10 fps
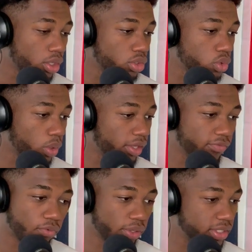
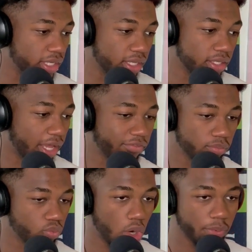2014, like
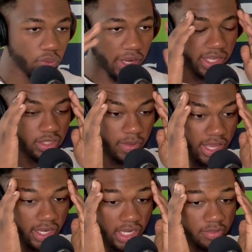from Roman Reigns,
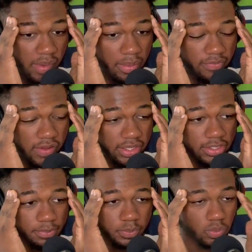man, at his
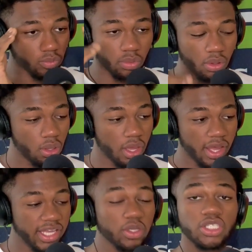babyface,
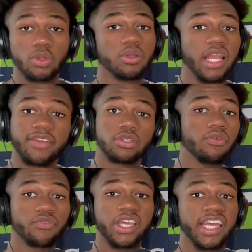He's like,
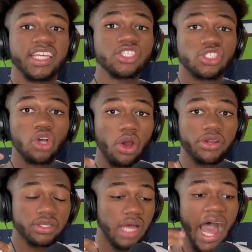don't forget, he
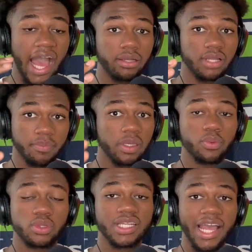started hot. Like
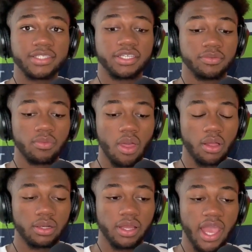people liked him,
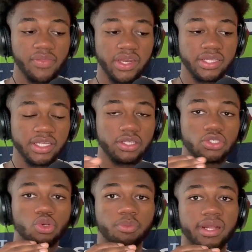and then he did the
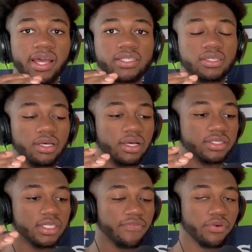stupid ass uh,
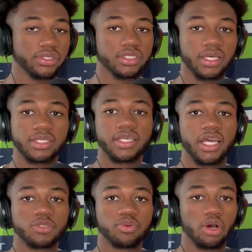suffering
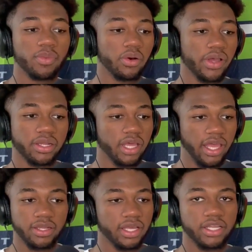succotash promo, and,
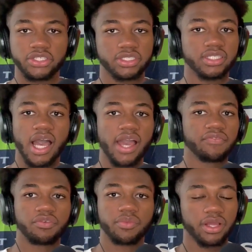and it just died
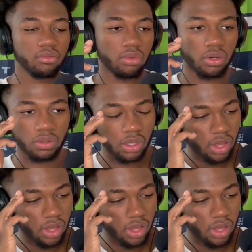from there, bro.